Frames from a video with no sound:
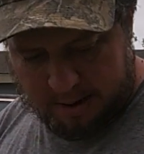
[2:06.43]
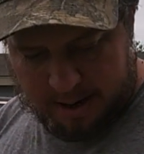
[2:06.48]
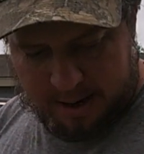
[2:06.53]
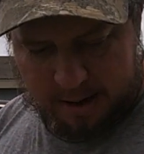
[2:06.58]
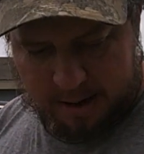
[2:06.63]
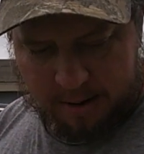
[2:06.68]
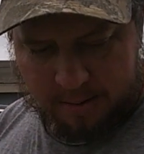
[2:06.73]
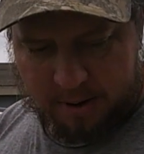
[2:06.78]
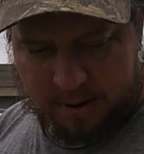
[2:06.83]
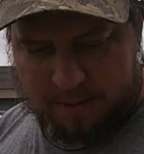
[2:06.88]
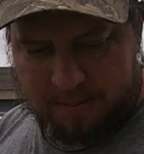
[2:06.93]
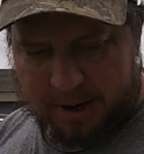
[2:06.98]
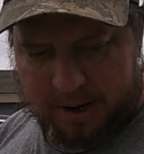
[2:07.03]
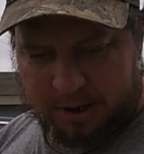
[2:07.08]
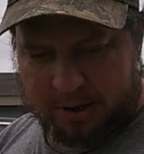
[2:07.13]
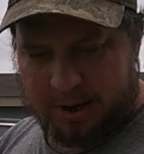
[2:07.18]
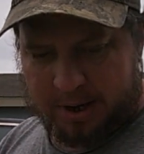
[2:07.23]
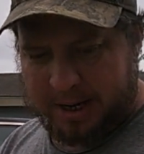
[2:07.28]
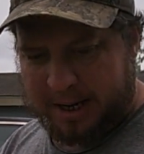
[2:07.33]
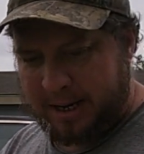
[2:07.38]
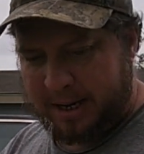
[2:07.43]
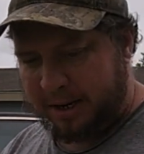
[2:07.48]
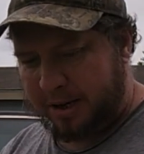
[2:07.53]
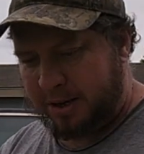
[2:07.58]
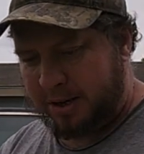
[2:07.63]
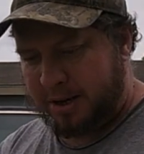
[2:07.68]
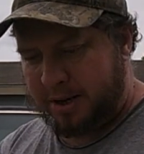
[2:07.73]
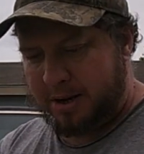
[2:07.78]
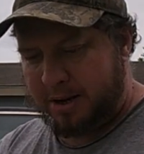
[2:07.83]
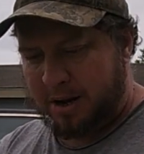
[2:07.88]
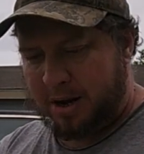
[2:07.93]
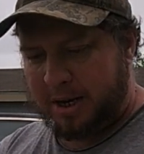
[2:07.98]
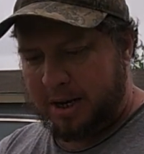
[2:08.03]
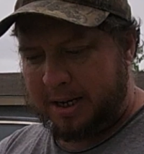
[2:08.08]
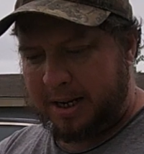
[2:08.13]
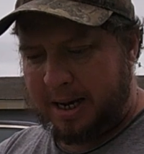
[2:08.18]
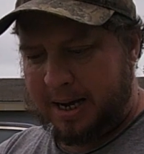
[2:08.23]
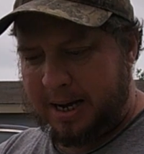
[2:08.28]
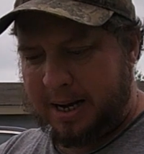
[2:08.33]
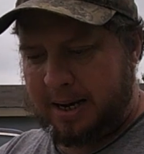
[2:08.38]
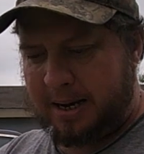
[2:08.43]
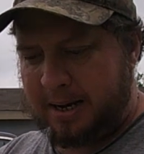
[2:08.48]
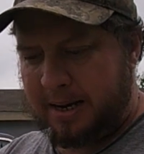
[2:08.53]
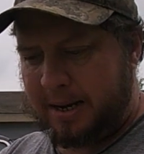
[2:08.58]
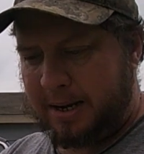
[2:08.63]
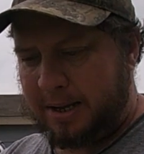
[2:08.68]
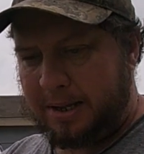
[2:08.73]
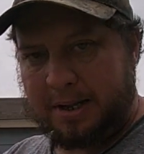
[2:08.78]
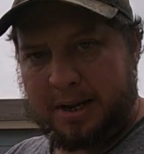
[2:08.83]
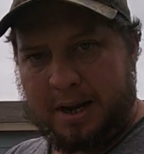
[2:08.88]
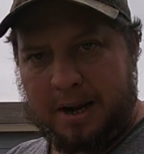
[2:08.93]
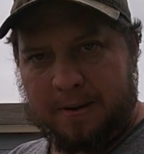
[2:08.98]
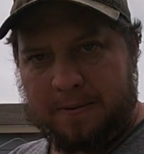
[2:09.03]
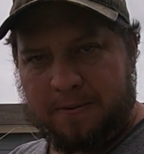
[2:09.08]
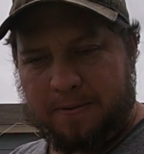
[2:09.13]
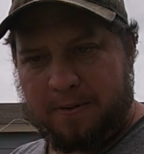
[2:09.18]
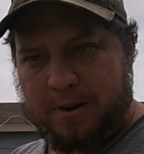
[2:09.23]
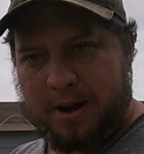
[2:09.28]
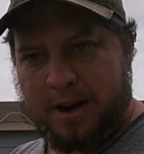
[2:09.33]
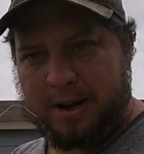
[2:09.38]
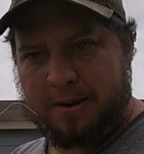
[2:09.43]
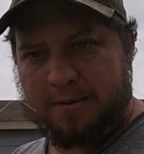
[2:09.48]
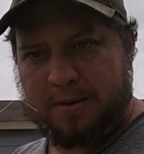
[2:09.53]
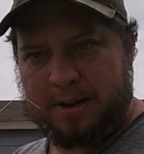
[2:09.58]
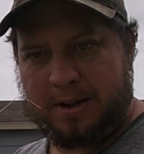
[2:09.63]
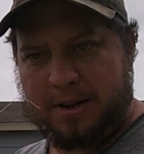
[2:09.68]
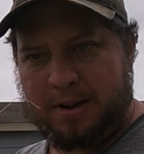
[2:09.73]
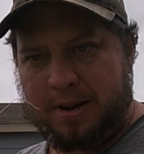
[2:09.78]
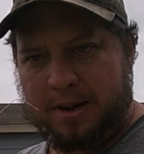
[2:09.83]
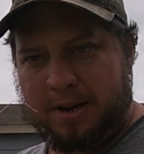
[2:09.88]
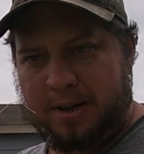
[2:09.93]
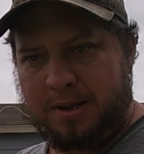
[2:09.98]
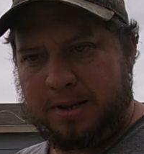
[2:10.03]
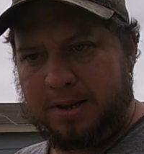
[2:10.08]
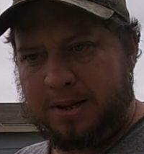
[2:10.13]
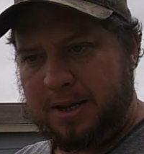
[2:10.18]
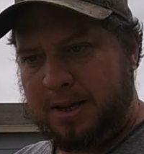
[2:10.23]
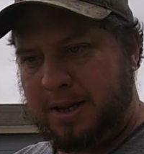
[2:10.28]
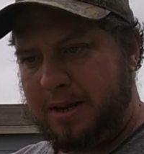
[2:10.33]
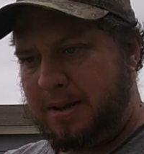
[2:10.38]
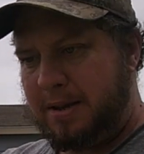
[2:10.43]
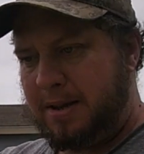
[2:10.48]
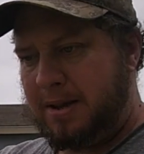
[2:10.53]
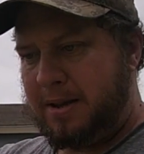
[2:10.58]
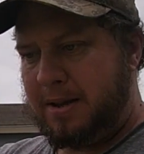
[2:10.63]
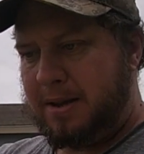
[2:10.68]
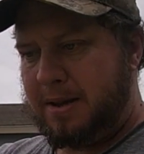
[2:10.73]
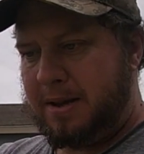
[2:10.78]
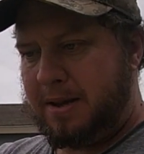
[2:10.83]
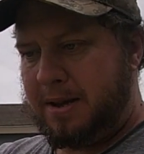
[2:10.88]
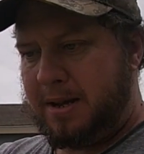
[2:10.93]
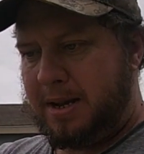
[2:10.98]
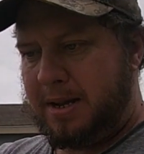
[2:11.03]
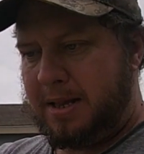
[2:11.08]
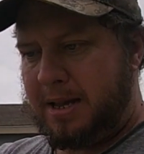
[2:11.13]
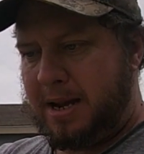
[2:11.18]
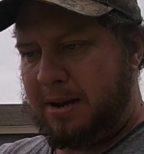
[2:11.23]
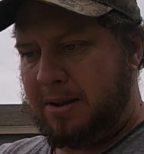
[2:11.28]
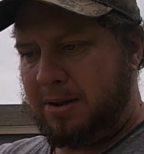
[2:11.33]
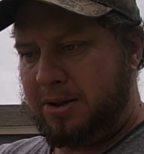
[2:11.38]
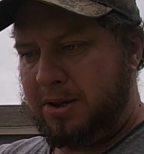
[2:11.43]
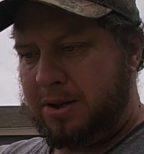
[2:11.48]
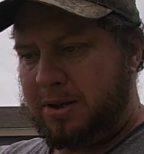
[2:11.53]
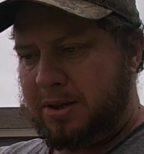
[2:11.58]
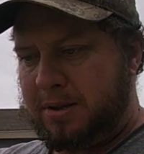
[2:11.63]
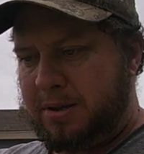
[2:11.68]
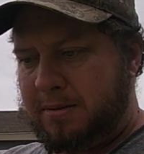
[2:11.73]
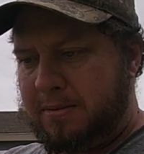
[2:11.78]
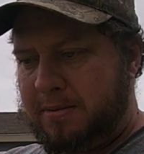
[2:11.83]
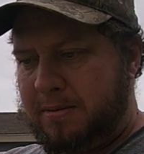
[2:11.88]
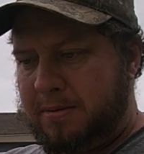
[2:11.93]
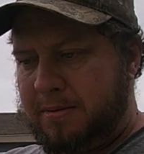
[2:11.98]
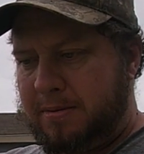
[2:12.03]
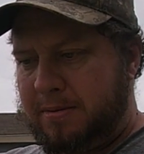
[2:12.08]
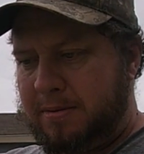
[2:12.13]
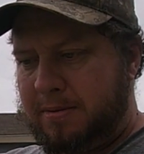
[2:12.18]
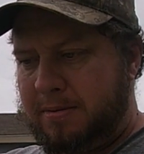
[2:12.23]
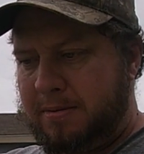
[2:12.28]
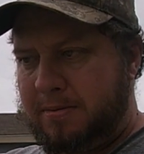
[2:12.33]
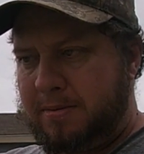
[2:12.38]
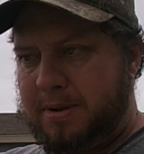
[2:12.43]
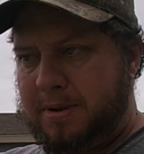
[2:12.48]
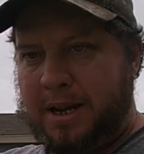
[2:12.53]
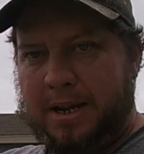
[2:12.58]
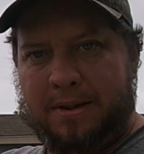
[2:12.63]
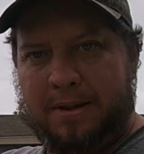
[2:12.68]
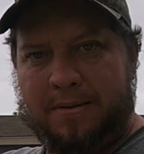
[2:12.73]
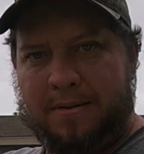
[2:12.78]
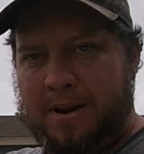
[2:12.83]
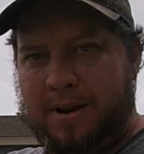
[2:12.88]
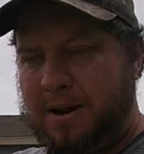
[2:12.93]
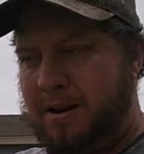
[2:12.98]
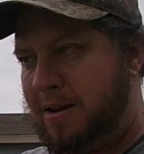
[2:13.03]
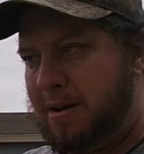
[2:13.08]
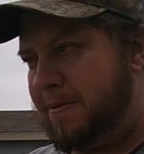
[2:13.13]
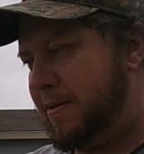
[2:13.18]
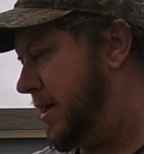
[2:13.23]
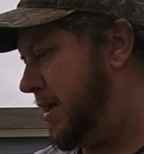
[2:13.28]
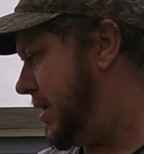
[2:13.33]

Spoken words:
right here, I want to make sure I get a good knot tied, and it's kind of frayed right there, you can see, and that'll just takes it right off.